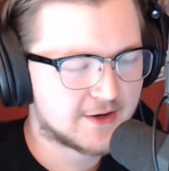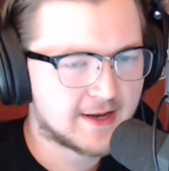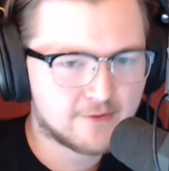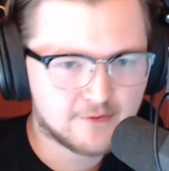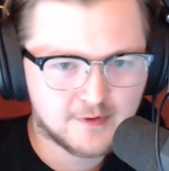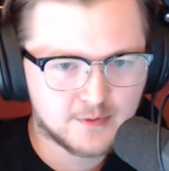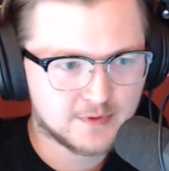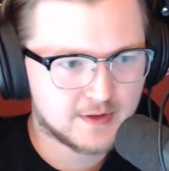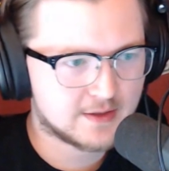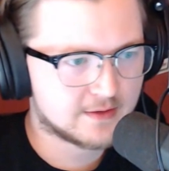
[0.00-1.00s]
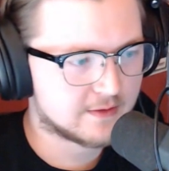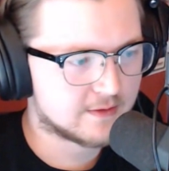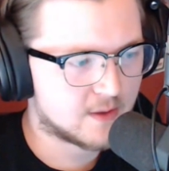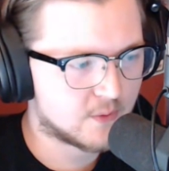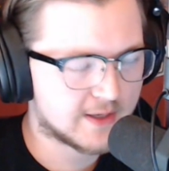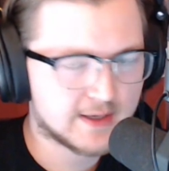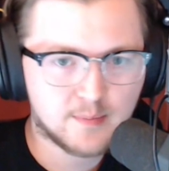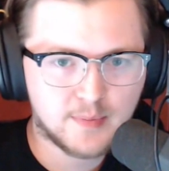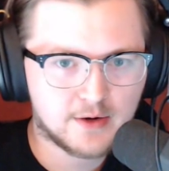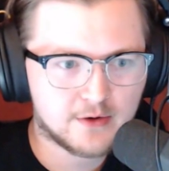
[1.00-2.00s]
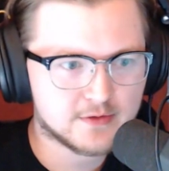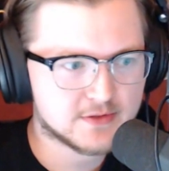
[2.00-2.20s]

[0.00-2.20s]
started having fun with it, and I wanted to get better.